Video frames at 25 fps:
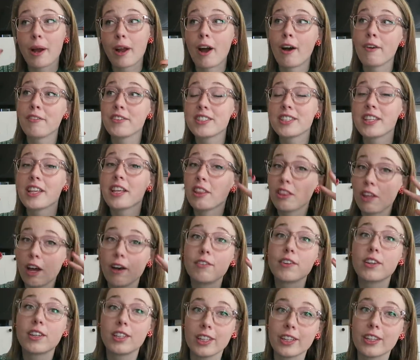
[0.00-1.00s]
I obviously
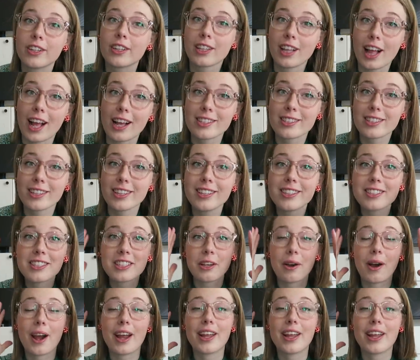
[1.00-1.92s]
love a clear glasses so